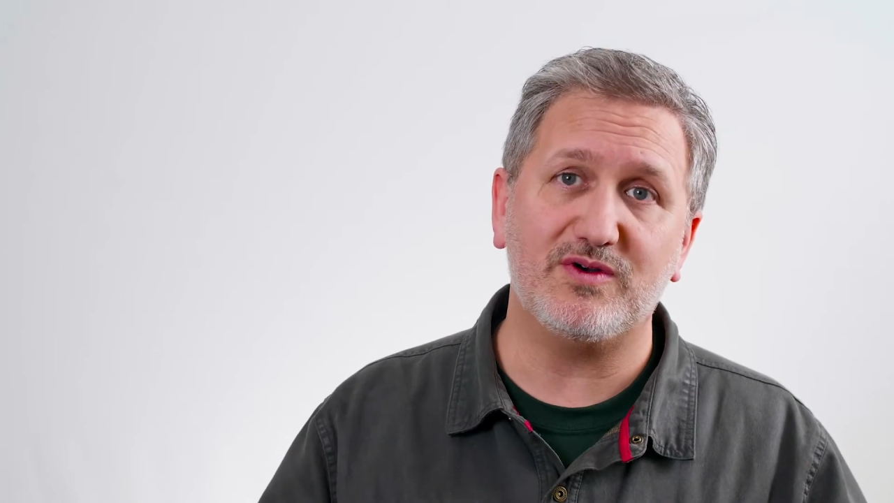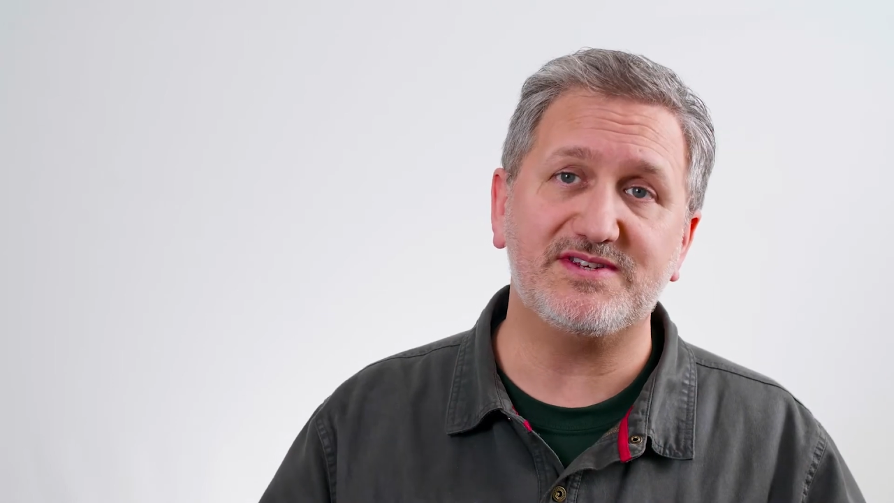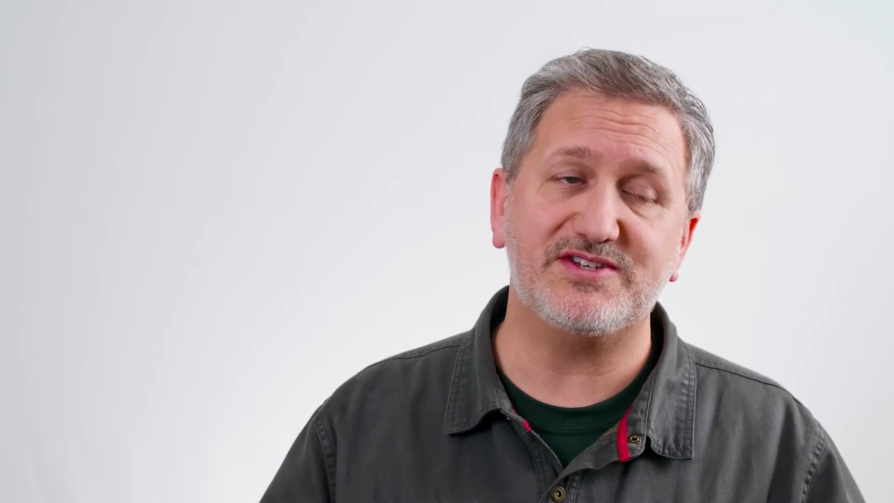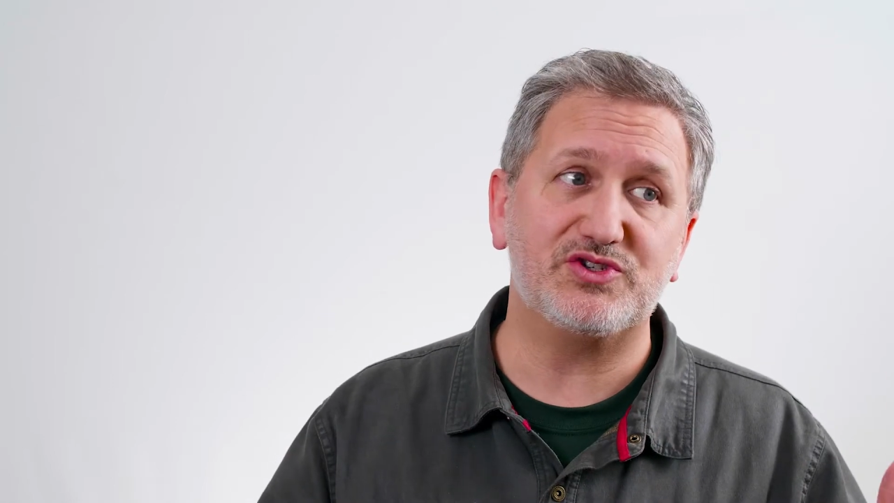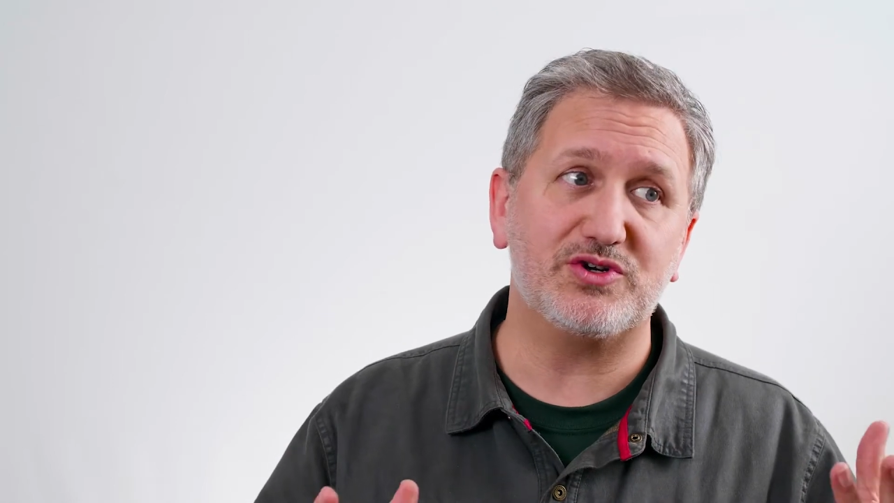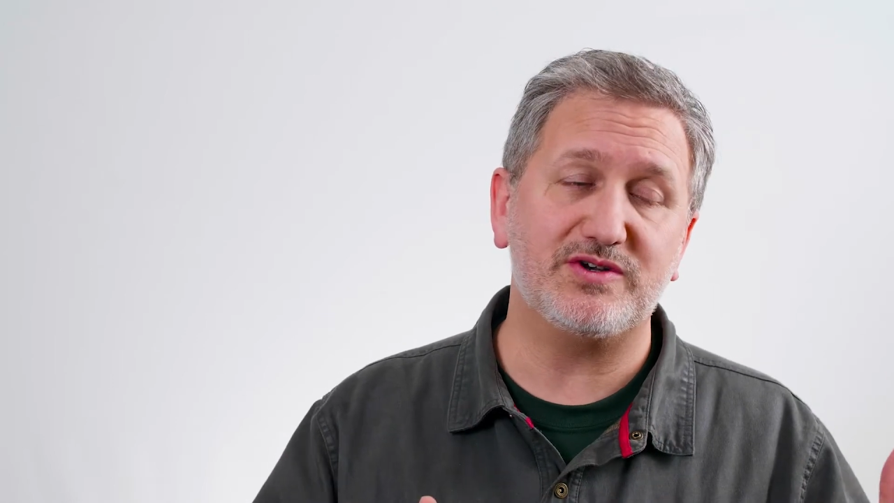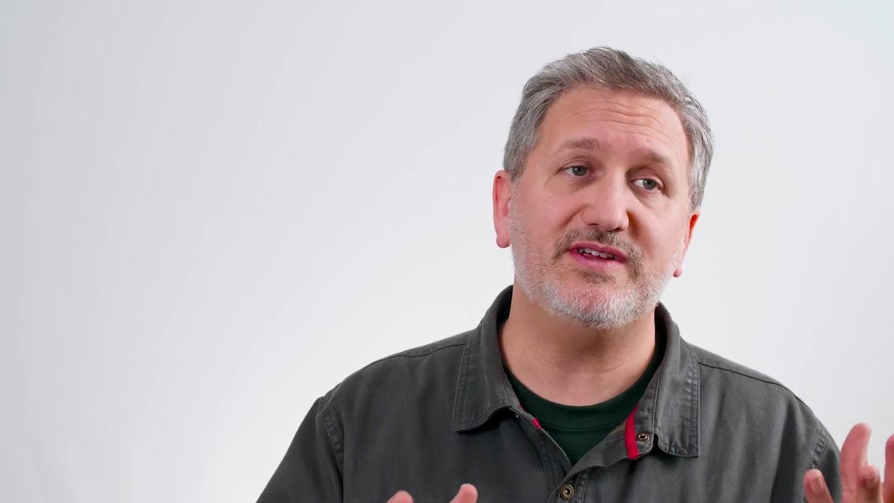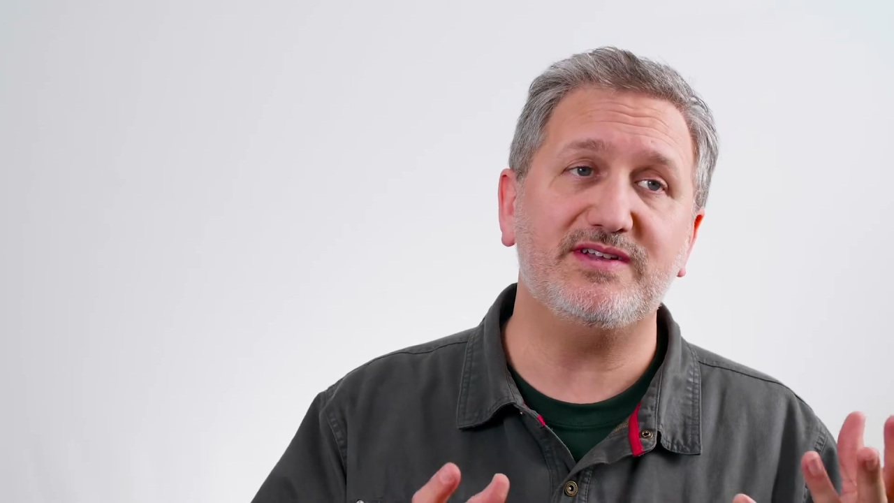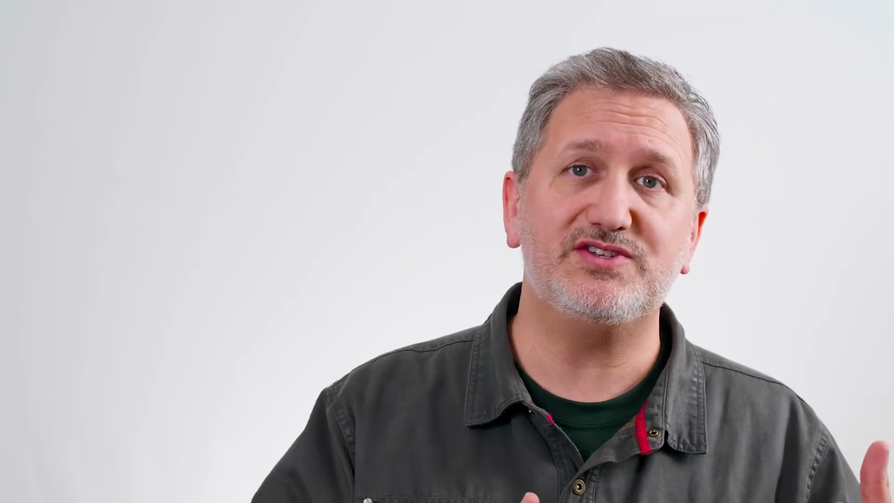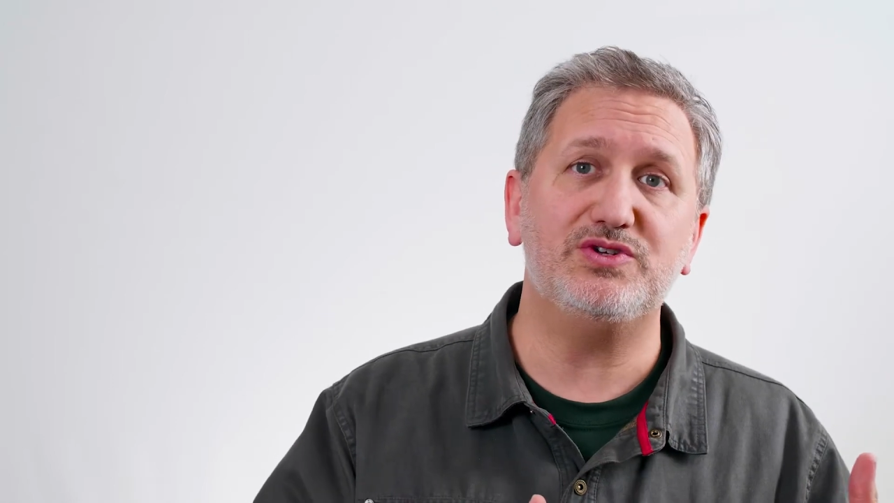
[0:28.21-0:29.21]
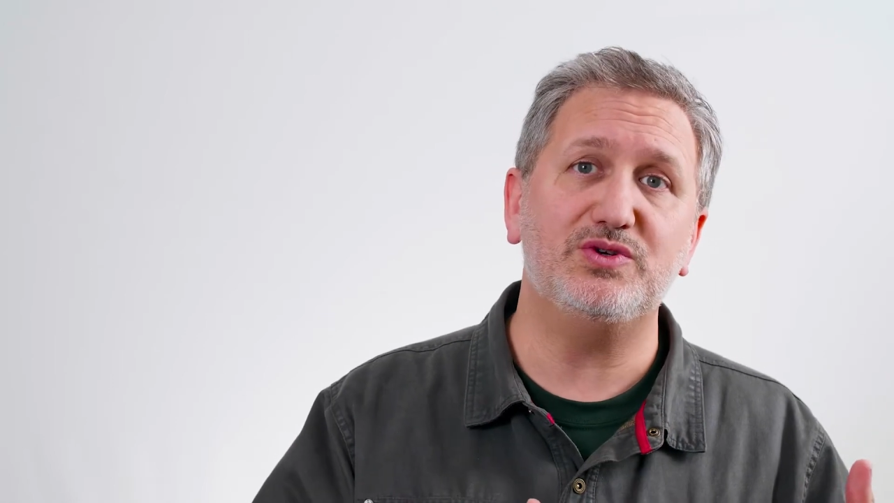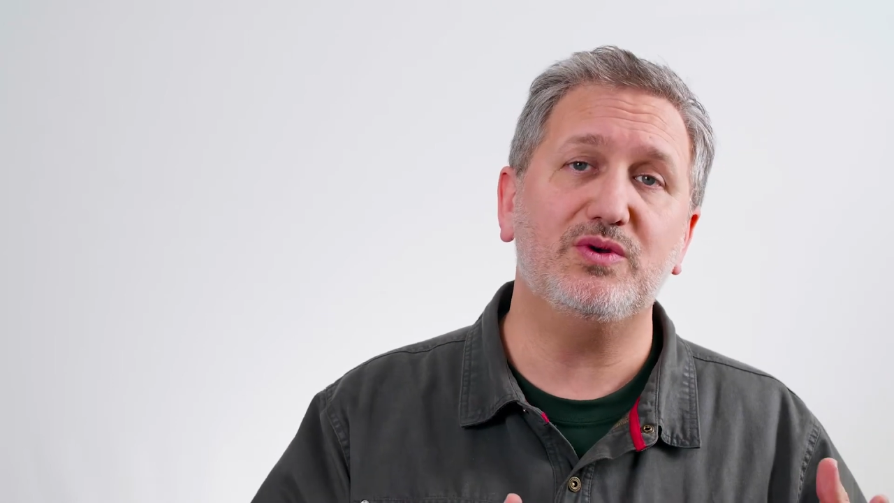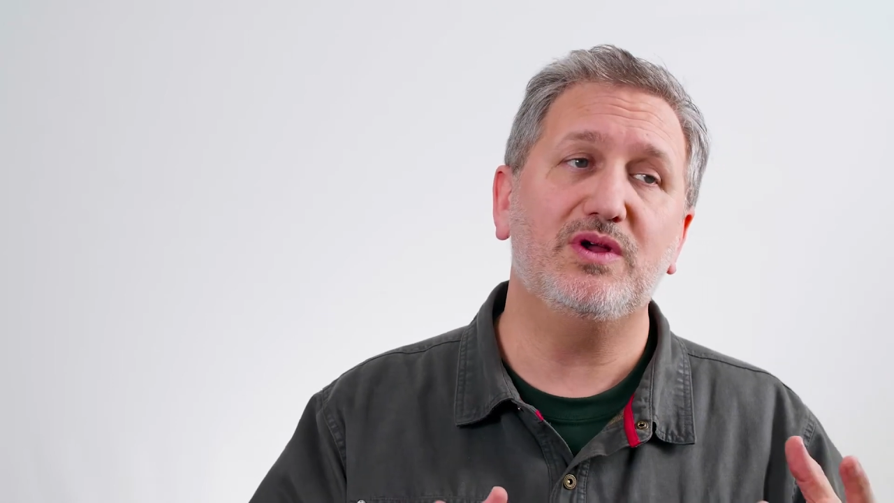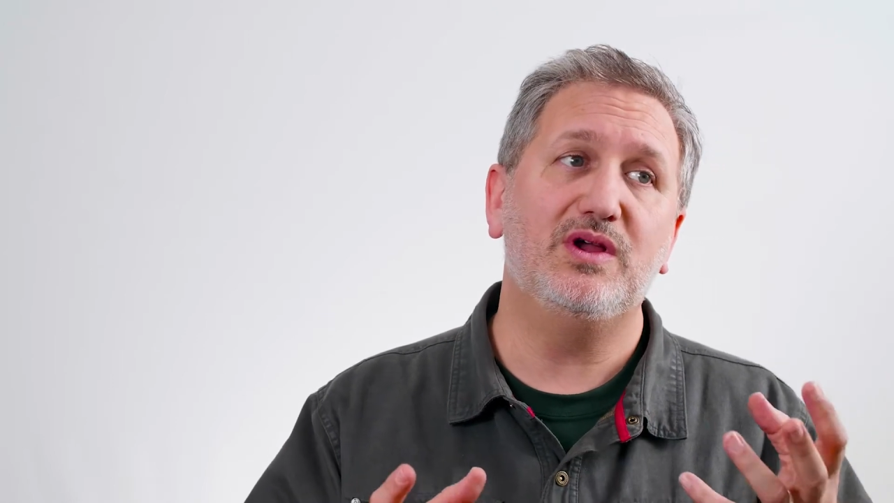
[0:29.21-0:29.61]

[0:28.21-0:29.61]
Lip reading: us and turn it into